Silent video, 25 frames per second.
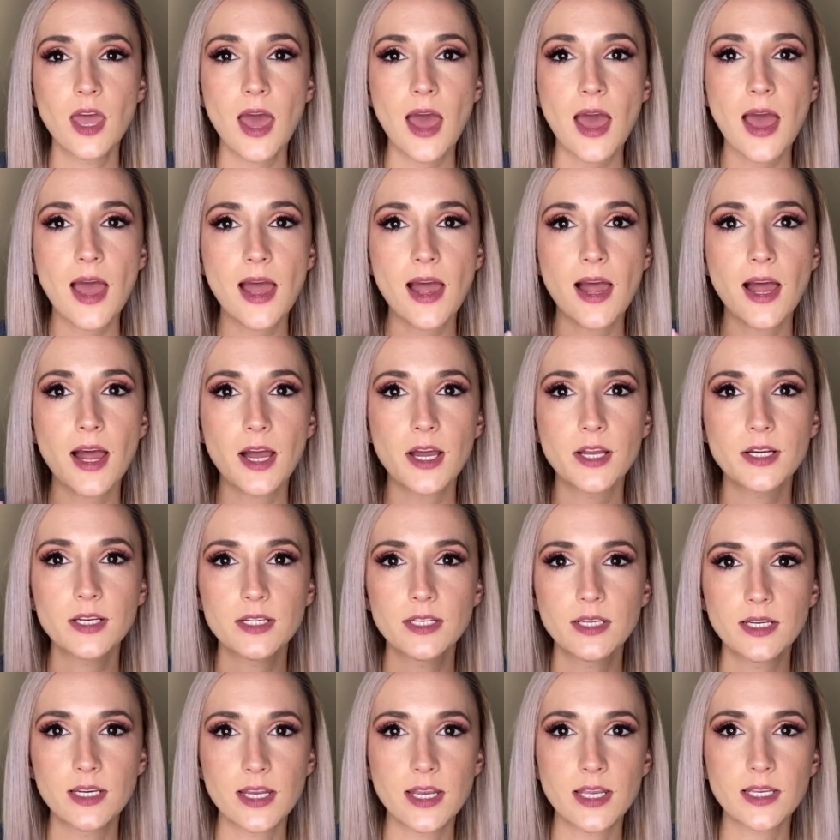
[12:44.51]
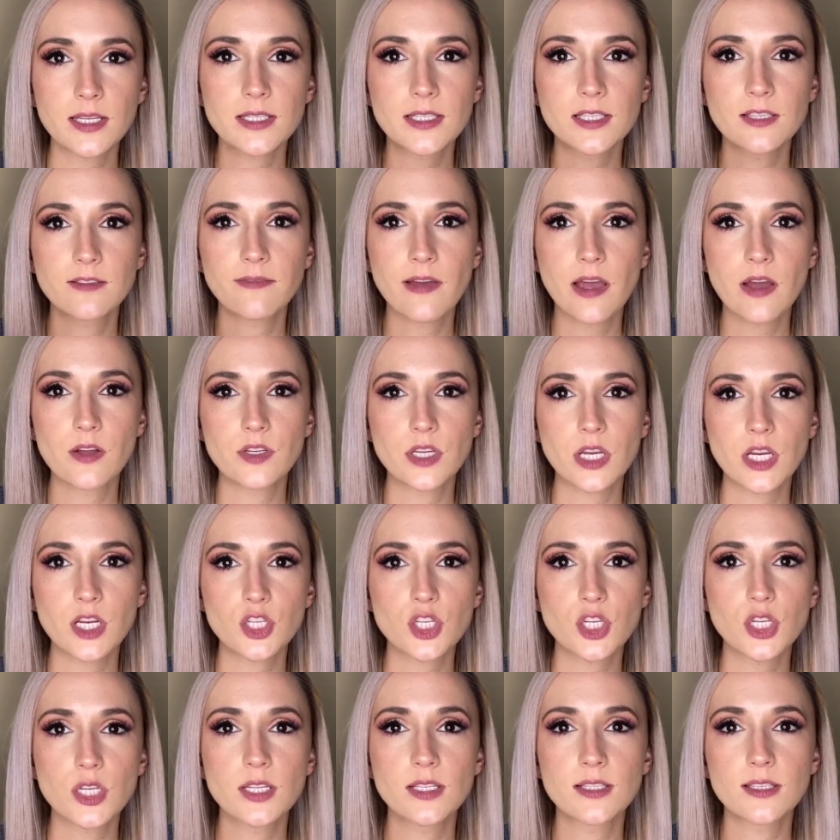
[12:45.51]
had NYX
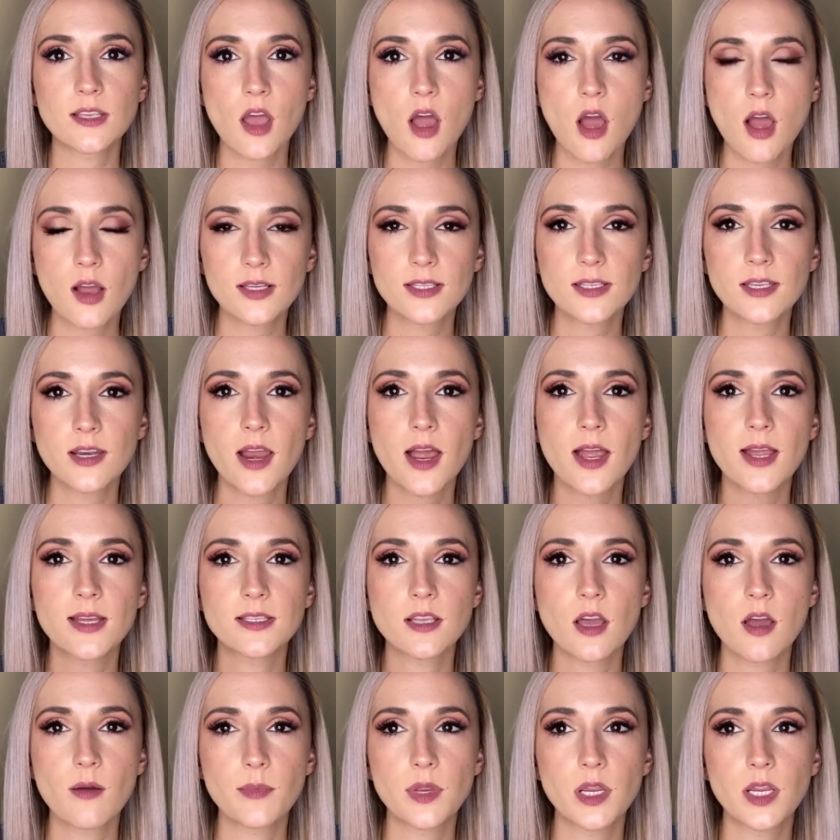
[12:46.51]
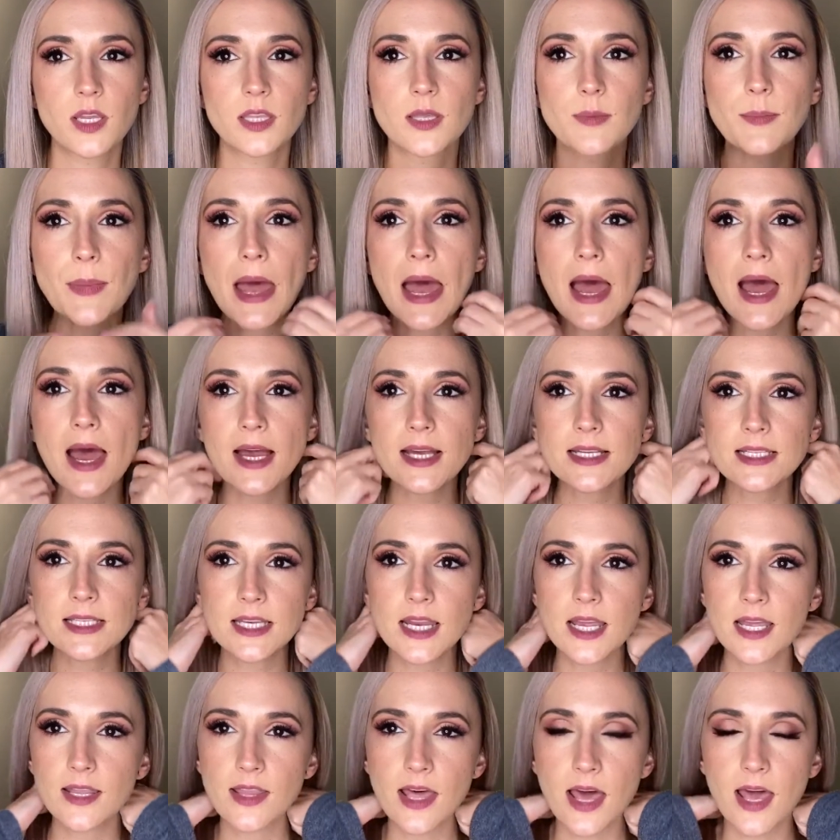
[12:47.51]
foundations oxidize on me in the
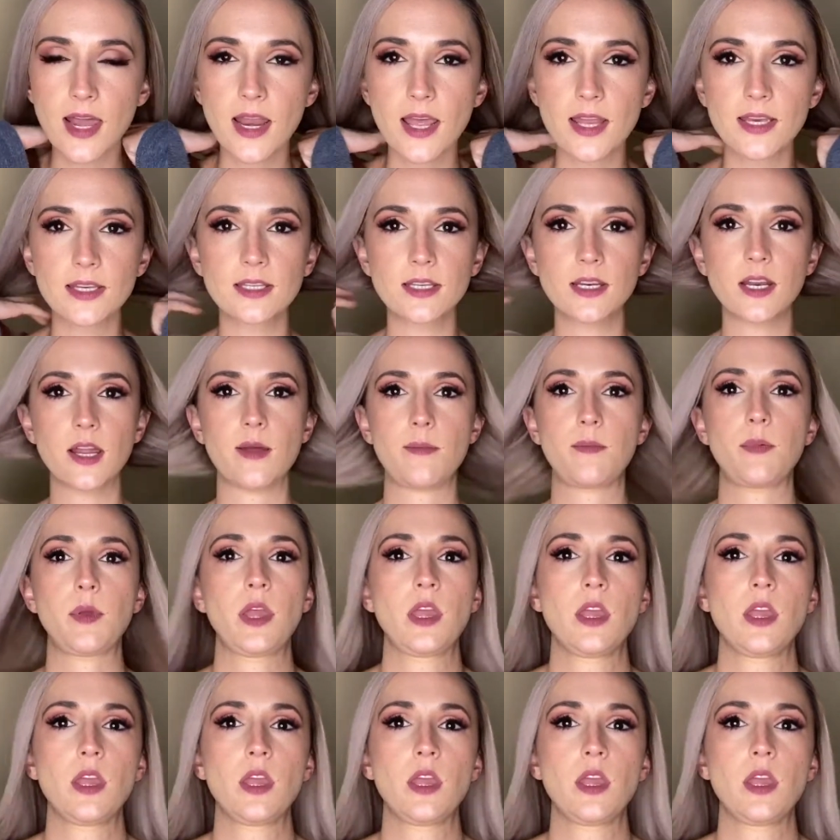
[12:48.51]
past, and that ended up